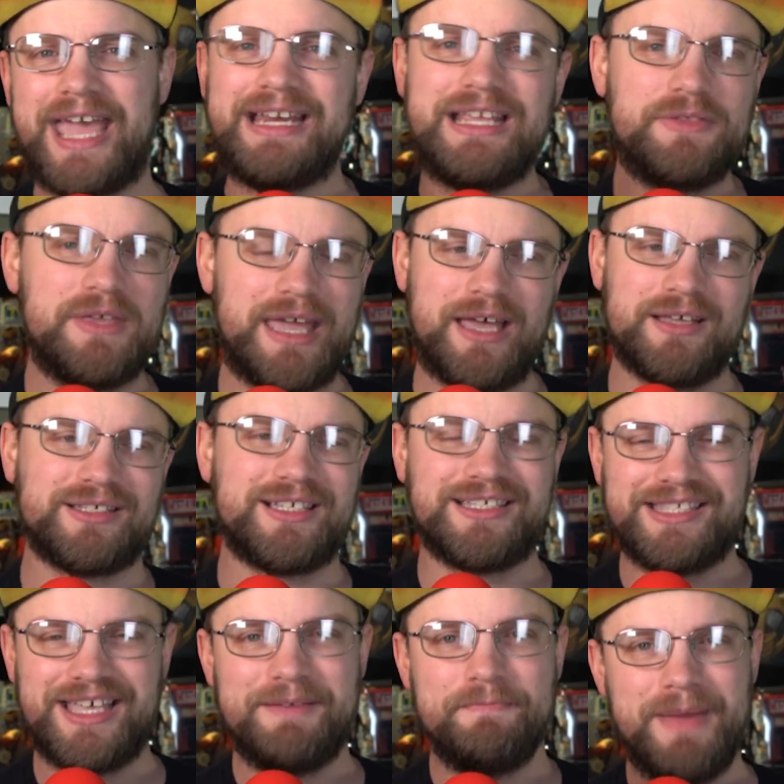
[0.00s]
anything else,
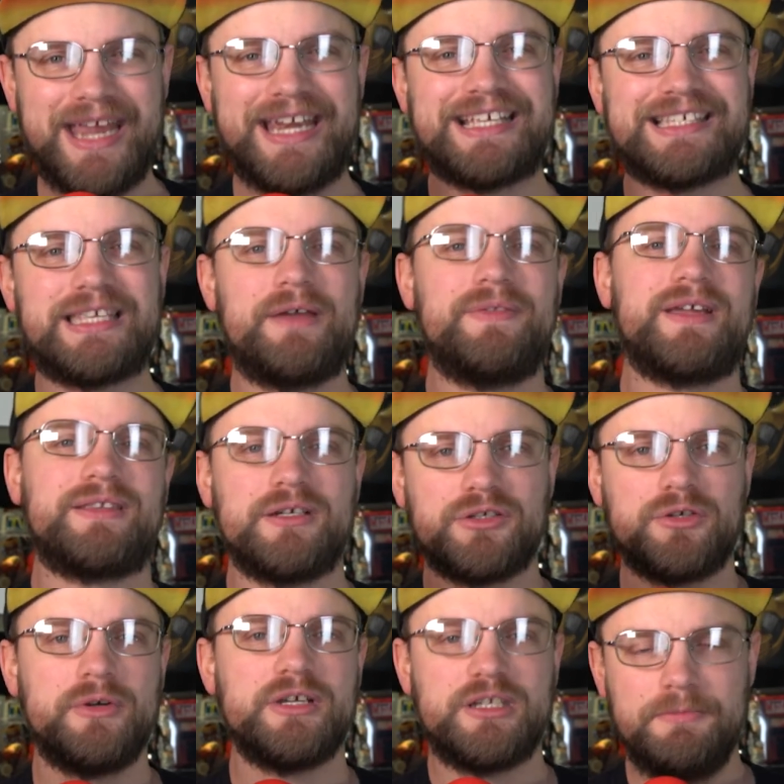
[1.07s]
because they made it sound like
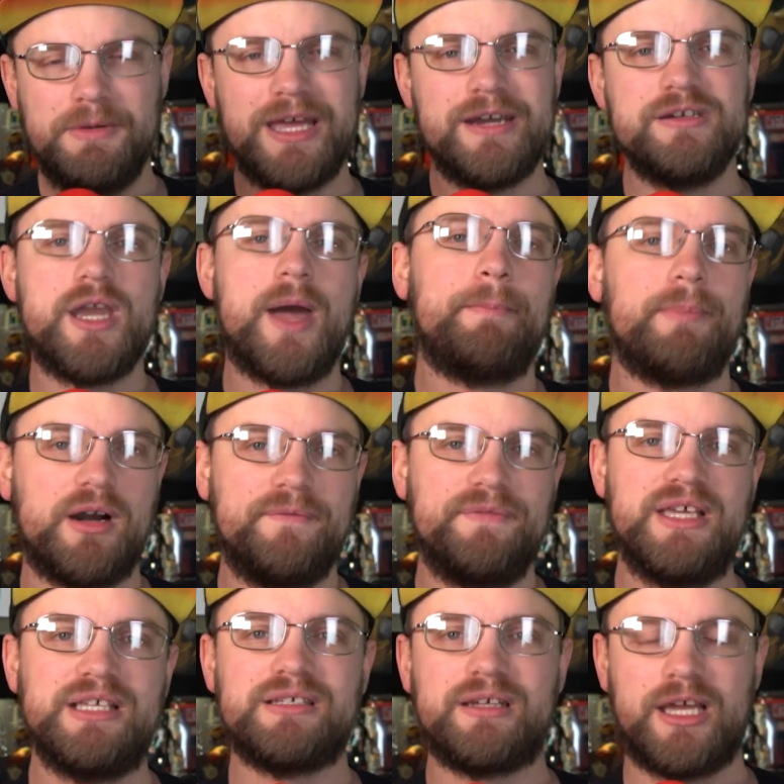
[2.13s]
there's going to be a number of
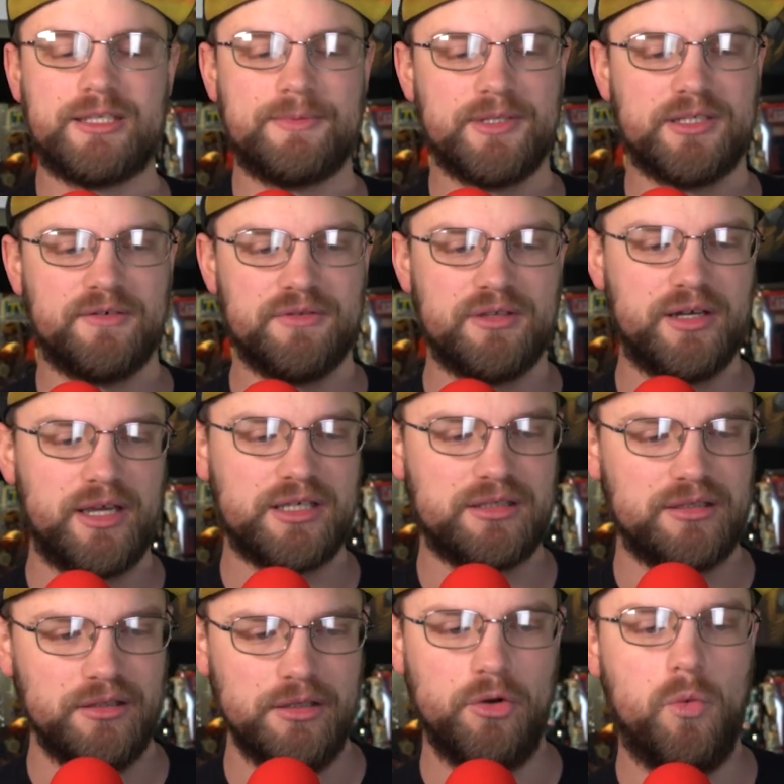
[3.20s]
these announcements over the
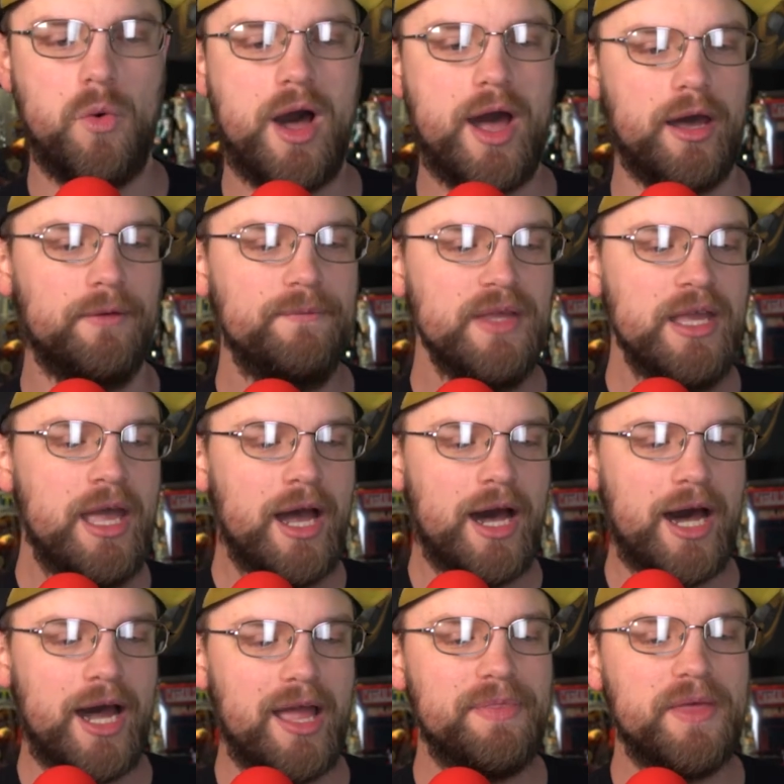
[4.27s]
next little while.
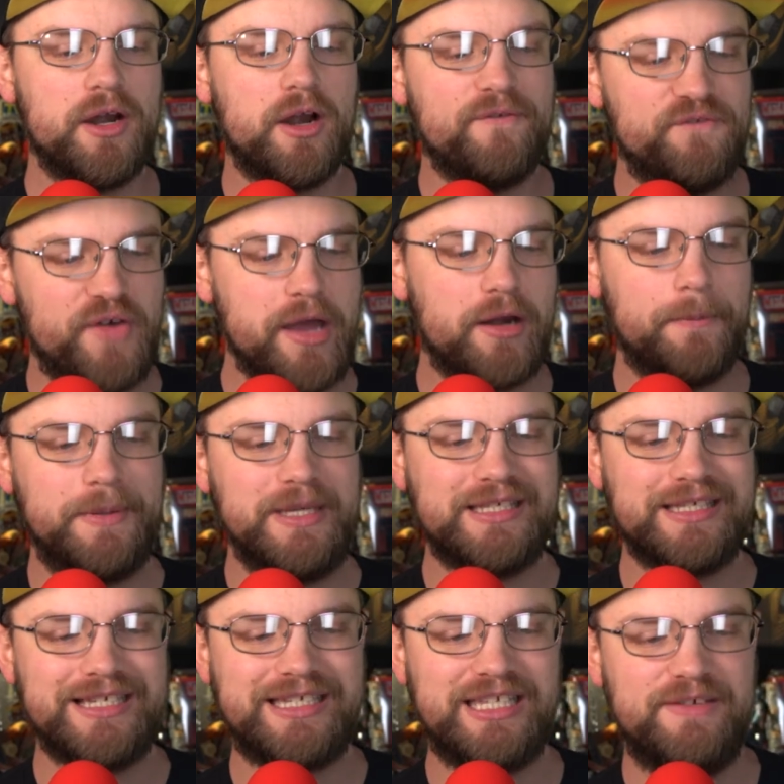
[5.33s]
Uh, and then our final
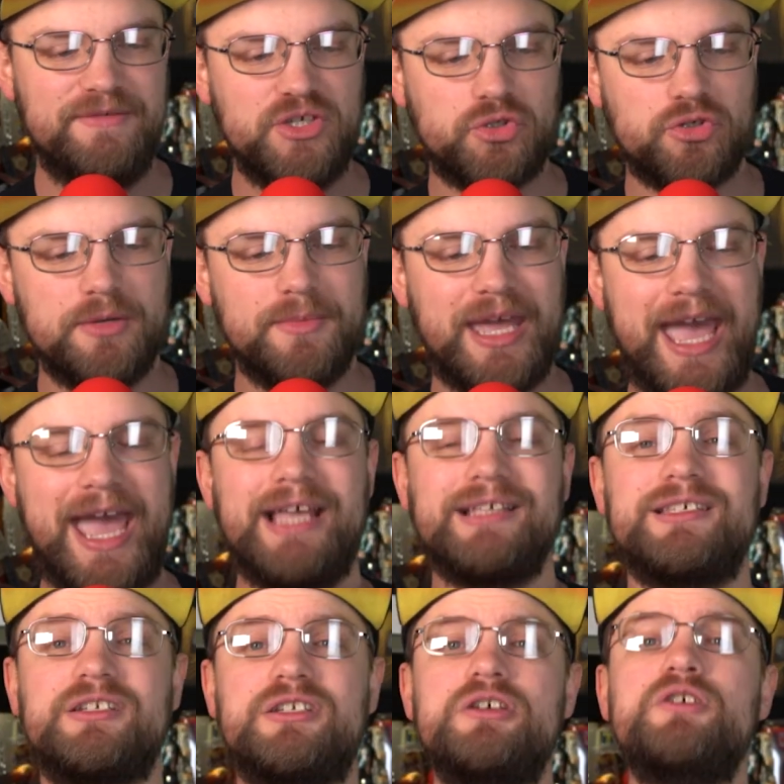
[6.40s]
piece in T V streaming
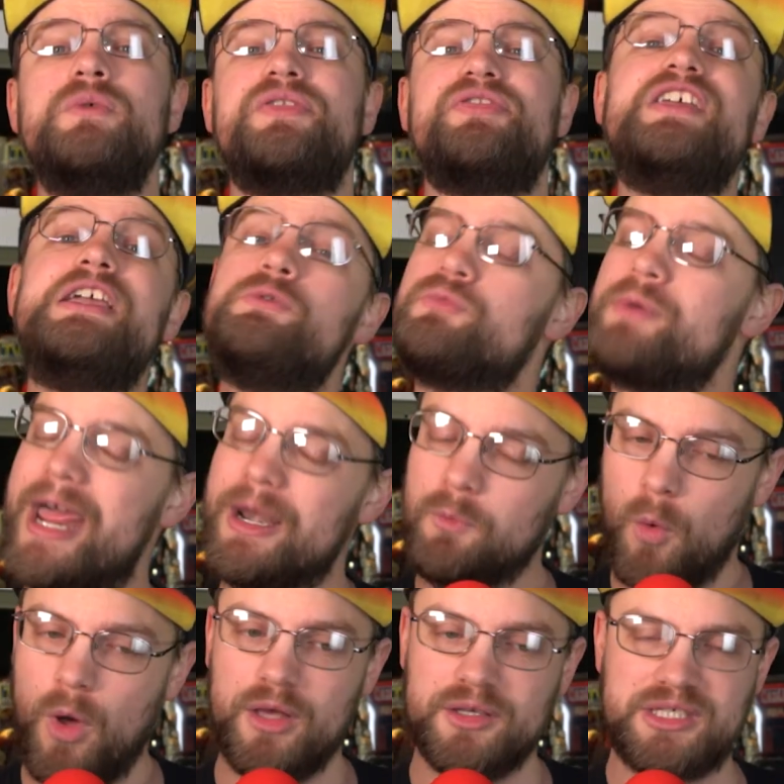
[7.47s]
has to do with the
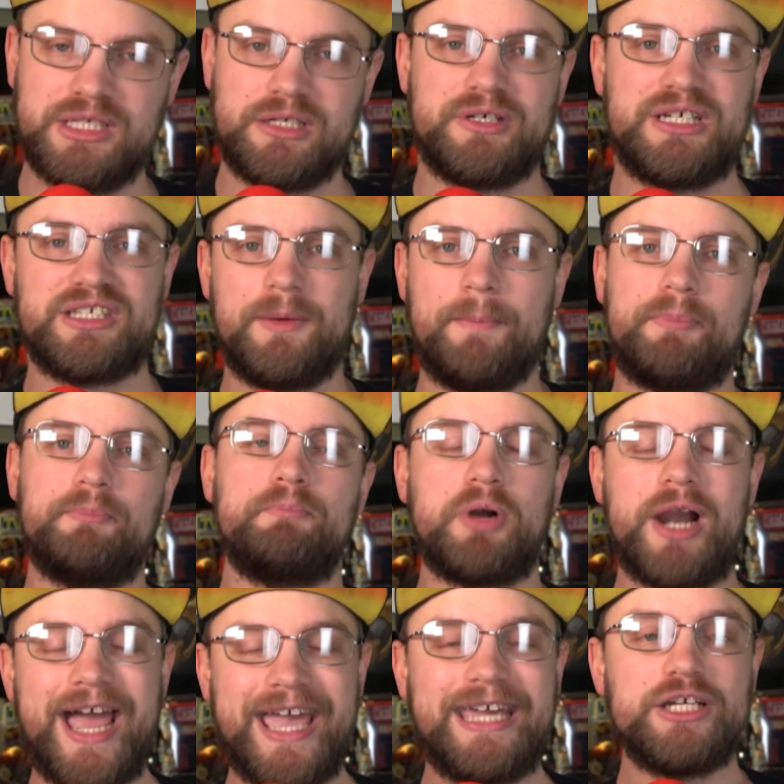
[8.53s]
Redwall series,
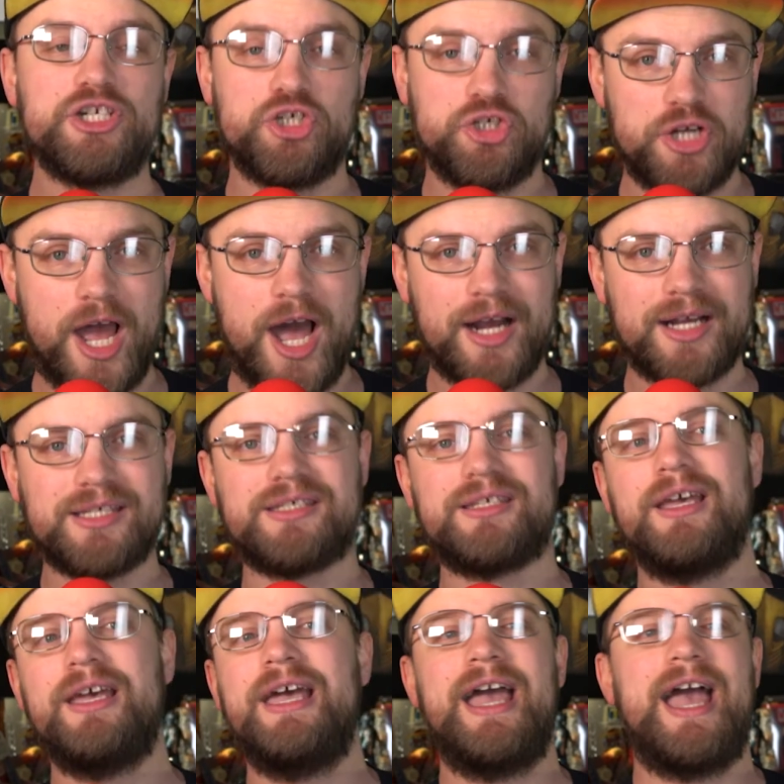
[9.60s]
Brian Jacques's
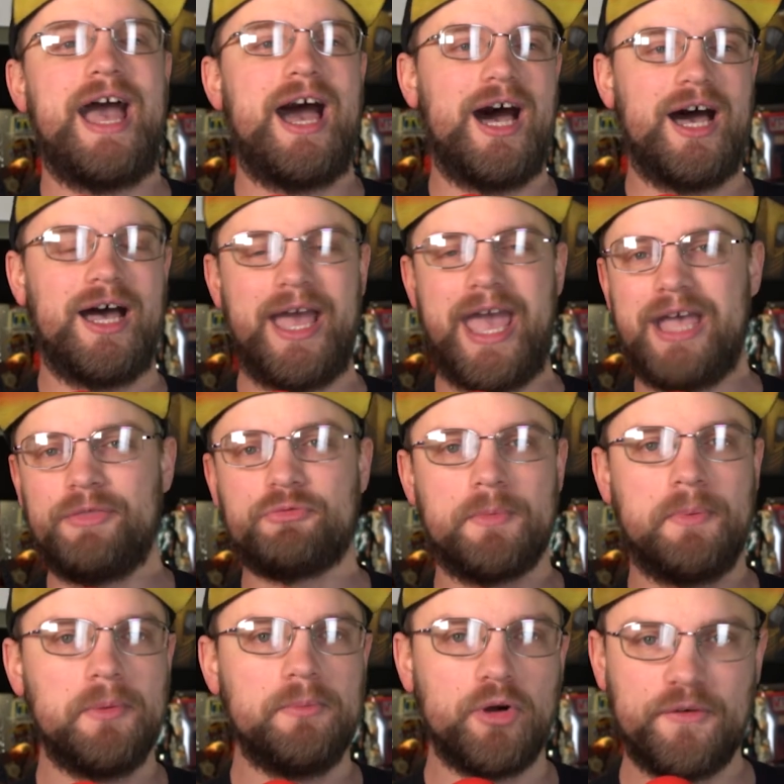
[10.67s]
uh,
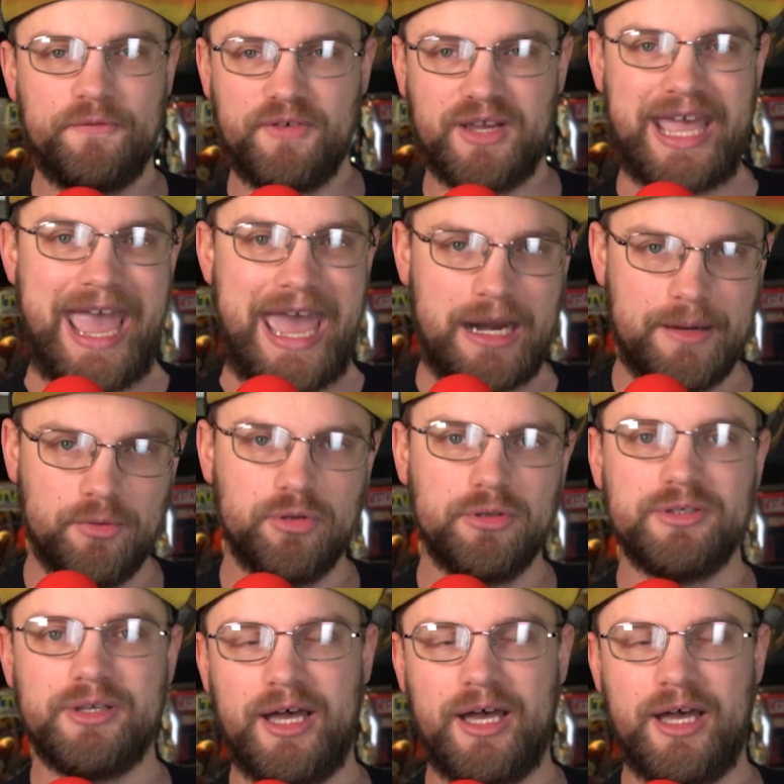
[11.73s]
anthropomorphic animal